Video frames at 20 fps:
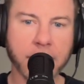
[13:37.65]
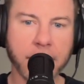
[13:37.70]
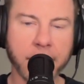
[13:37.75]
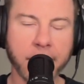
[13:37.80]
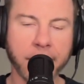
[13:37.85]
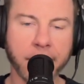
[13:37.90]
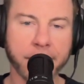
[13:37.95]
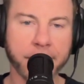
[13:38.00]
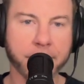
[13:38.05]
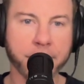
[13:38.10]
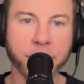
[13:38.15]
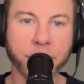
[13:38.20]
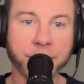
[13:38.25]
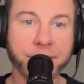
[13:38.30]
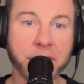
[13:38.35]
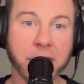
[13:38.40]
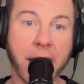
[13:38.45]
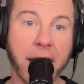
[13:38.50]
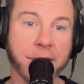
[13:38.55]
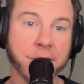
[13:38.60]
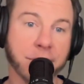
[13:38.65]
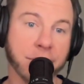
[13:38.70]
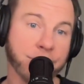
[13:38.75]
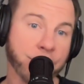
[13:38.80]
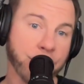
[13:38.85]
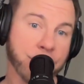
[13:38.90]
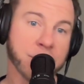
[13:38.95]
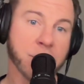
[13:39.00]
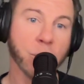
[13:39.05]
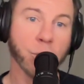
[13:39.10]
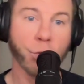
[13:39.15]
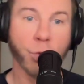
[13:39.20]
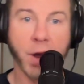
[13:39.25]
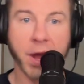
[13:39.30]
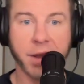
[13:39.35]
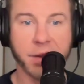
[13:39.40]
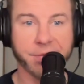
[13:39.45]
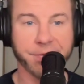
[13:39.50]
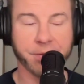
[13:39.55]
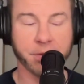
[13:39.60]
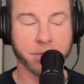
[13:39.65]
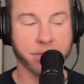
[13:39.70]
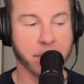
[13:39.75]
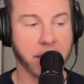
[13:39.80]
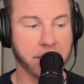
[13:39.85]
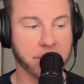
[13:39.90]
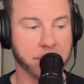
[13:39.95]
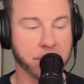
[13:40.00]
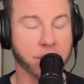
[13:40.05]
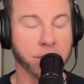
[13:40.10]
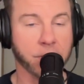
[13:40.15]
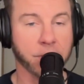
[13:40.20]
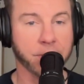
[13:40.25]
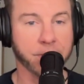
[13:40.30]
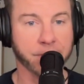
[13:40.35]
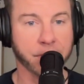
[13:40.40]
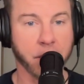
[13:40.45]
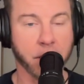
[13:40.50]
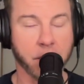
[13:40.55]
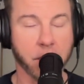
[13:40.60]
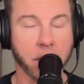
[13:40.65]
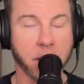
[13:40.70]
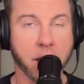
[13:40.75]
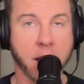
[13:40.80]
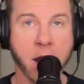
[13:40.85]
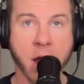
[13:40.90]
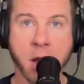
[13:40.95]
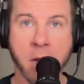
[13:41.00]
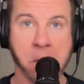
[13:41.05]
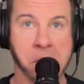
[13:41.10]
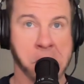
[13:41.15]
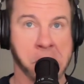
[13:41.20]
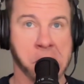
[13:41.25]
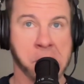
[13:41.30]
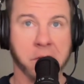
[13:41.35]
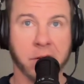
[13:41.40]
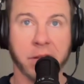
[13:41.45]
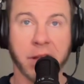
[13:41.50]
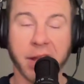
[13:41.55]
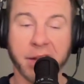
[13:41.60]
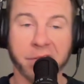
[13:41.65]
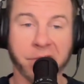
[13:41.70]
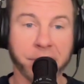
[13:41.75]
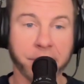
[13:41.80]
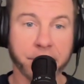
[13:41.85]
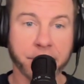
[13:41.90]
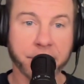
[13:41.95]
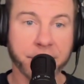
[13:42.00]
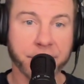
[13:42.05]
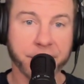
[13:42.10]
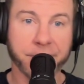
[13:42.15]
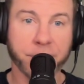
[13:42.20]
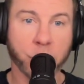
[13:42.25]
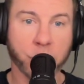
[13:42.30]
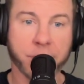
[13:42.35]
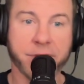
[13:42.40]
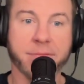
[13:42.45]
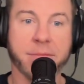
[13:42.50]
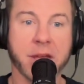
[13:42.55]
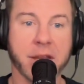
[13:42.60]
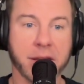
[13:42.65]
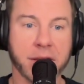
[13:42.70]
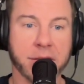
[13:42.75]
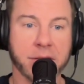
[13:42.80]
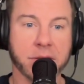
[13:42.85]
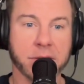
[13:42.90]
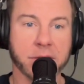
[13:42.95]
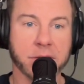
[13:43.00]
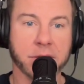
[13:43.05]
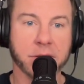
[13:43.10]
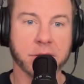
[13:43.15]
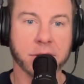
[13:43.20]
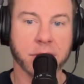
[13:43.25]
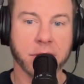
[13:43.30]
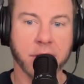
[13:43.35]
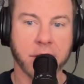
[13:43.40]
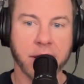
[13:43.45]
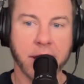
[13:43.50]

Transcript: The movie actually moves away from Mescal for like 30 or 40 minutes.